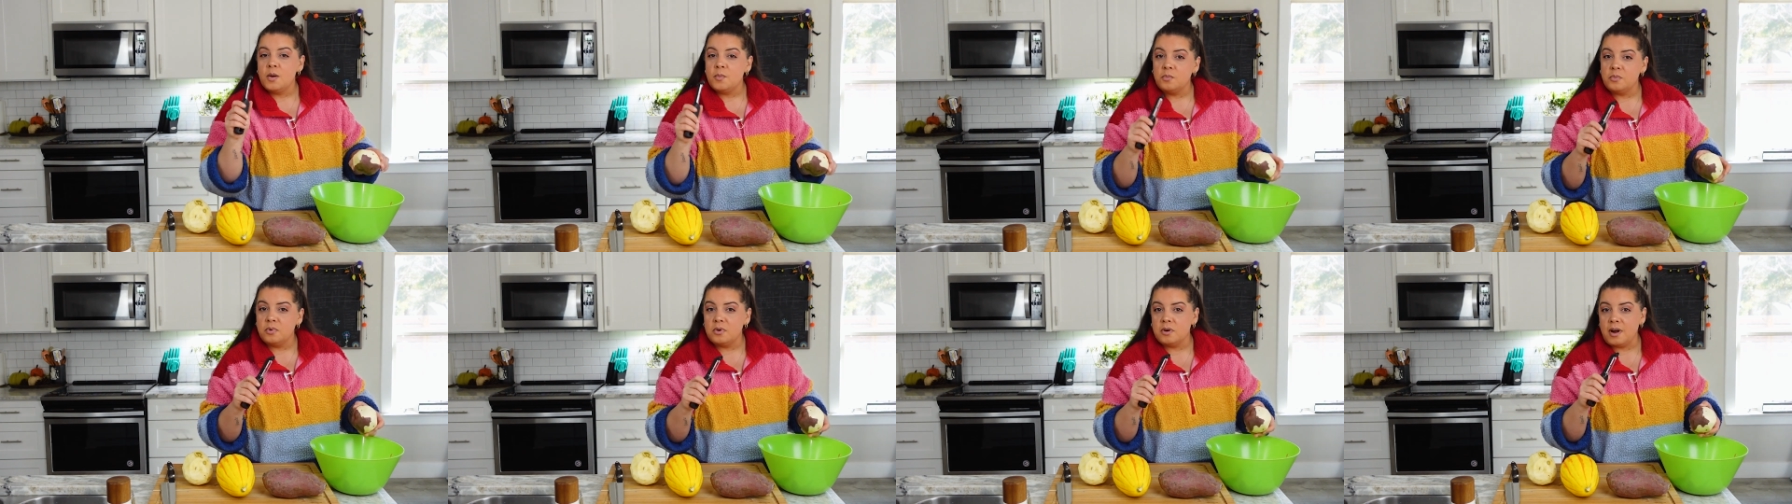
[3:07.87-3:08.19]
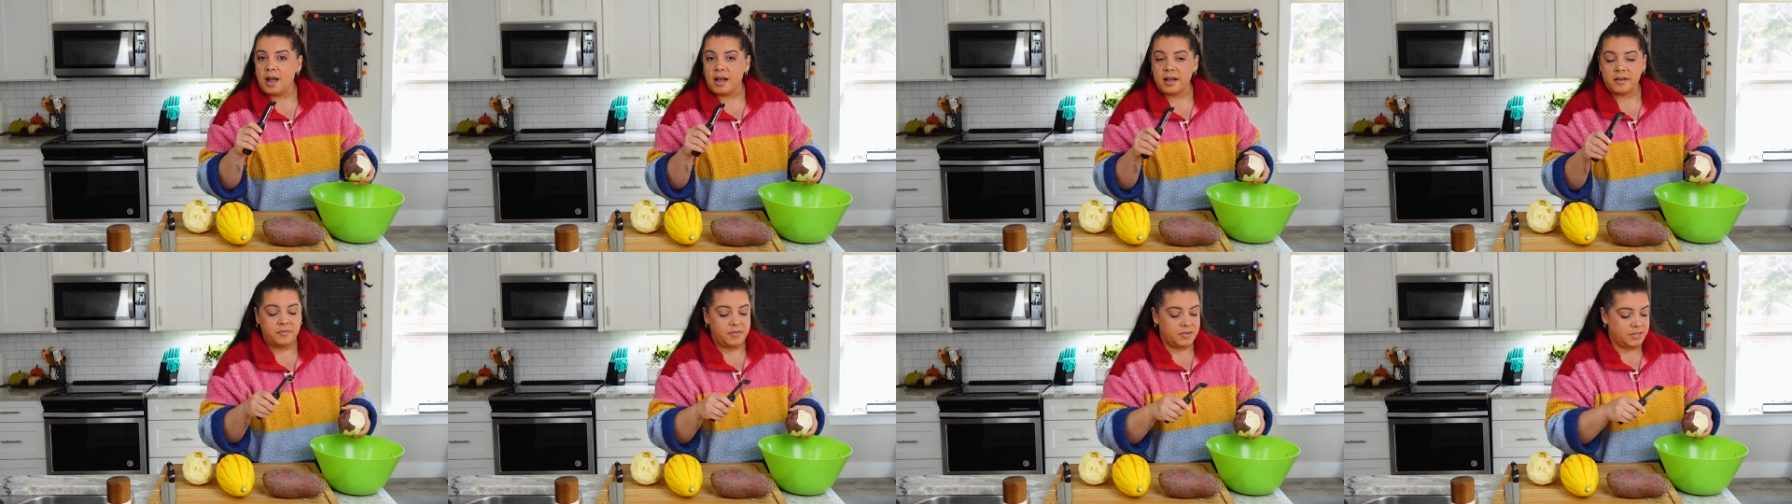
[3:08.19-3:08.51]

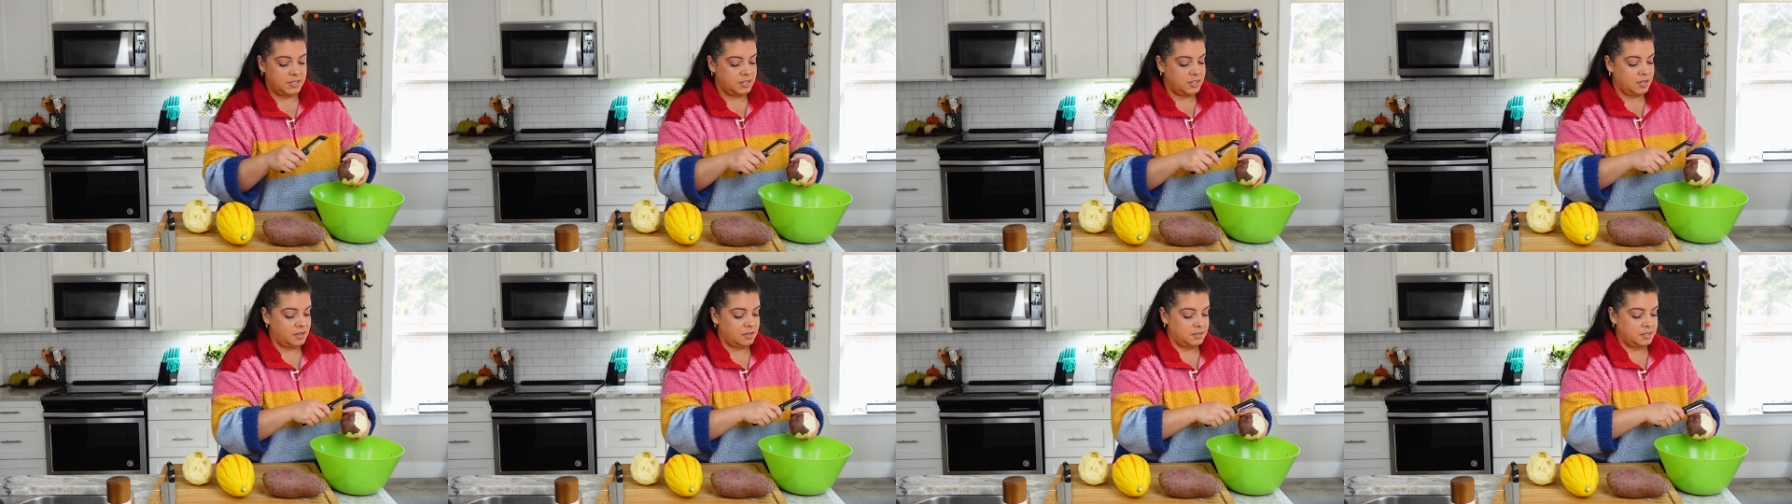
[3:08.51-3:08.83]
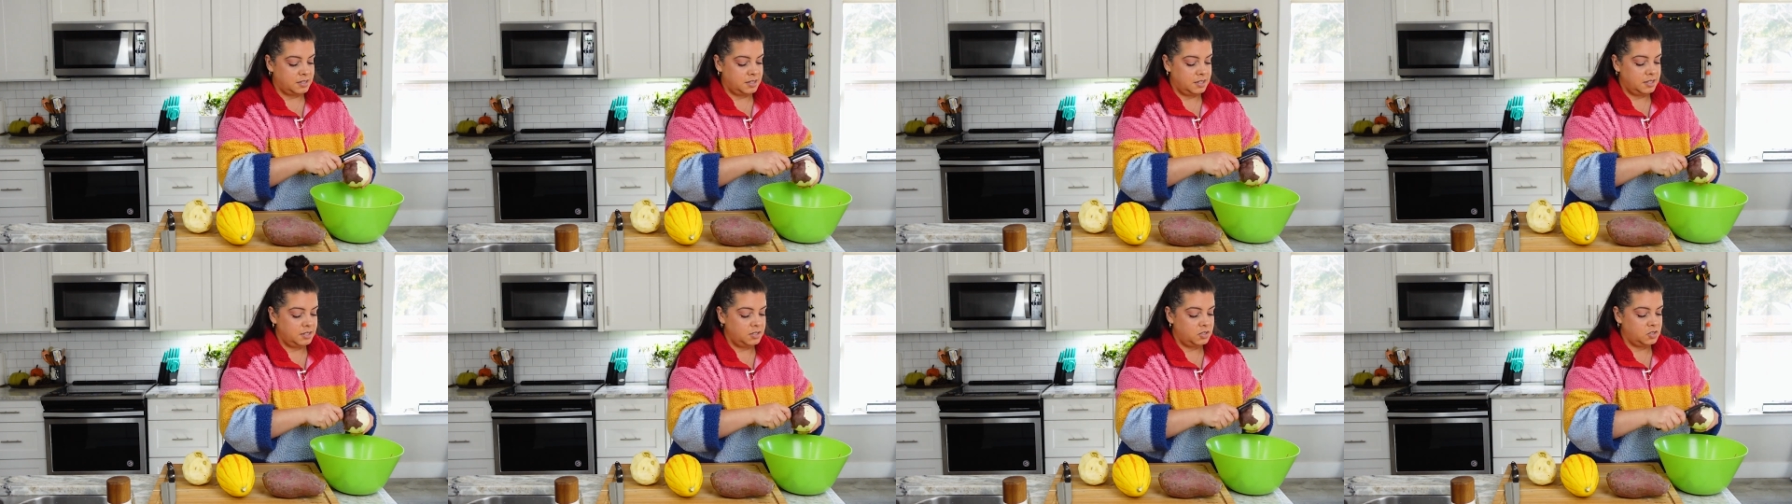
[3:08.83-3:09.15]
breakfast
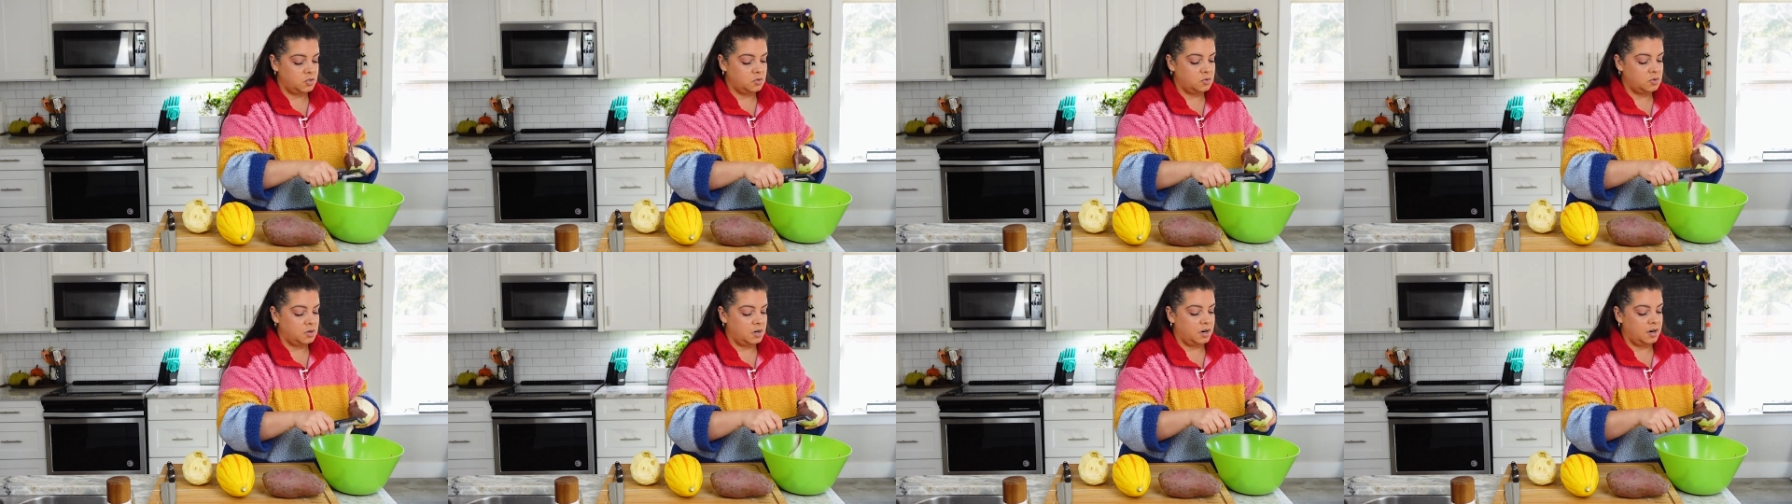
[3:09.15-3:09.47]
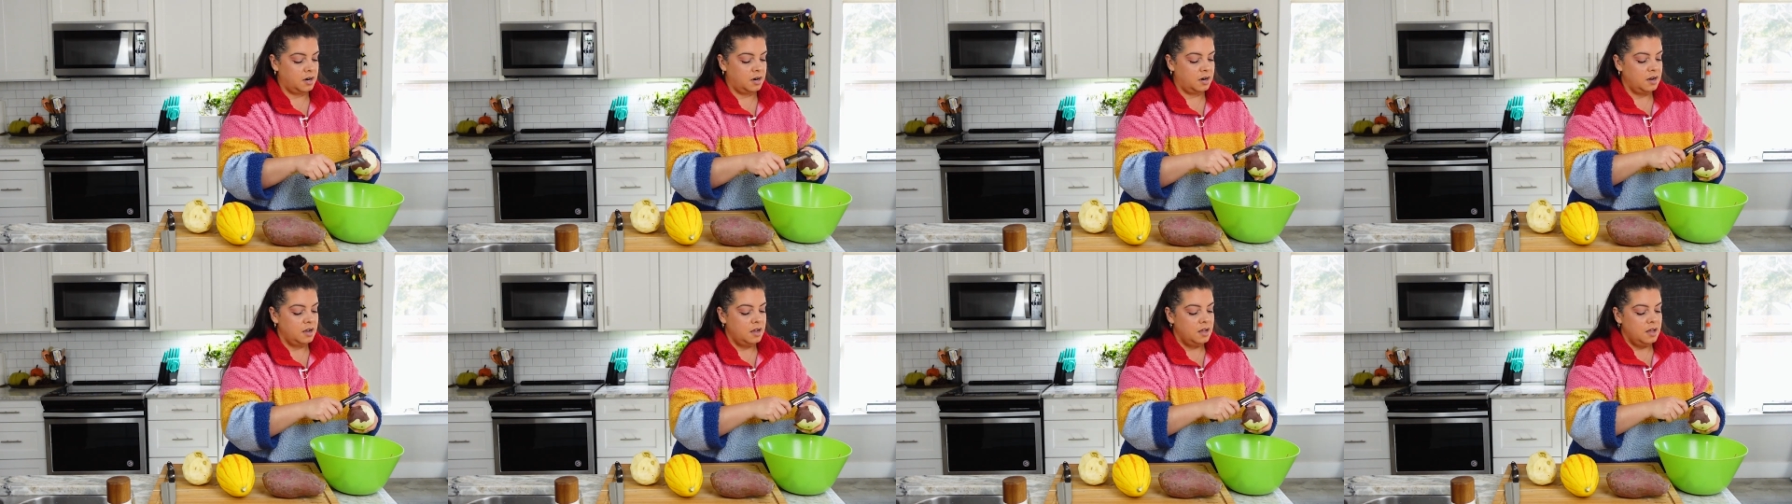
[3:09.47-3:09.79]
sausage,
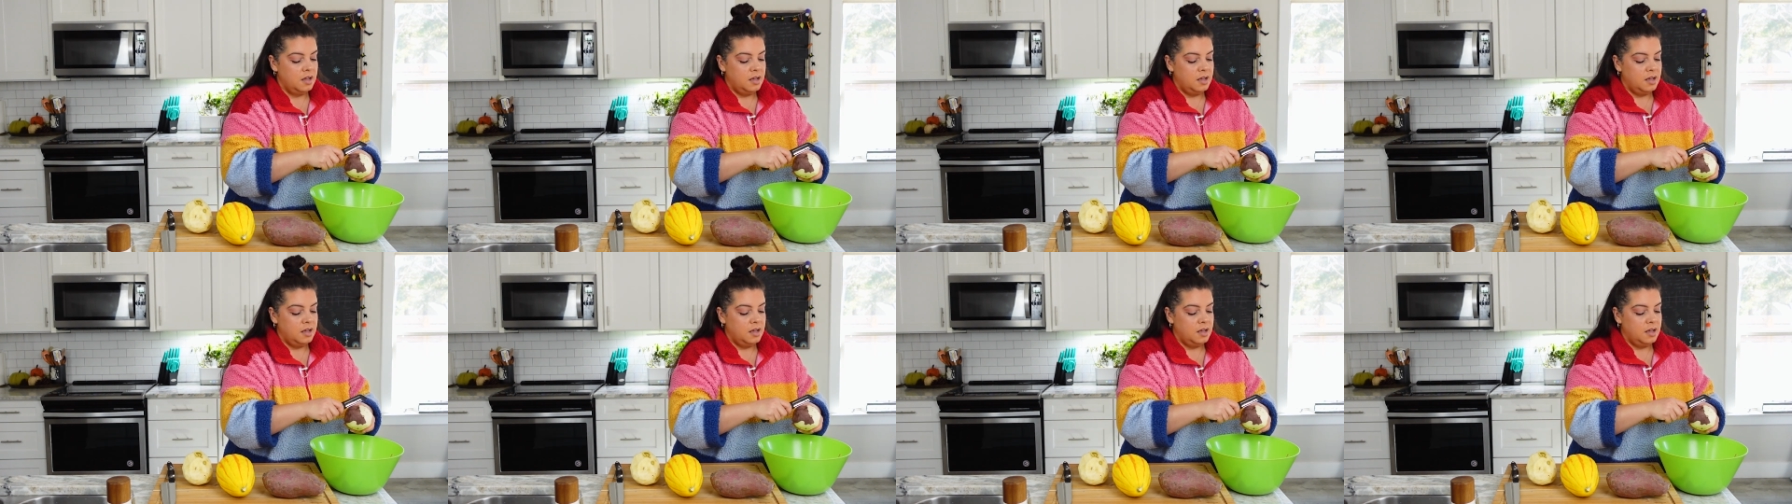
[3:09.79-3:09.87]
or,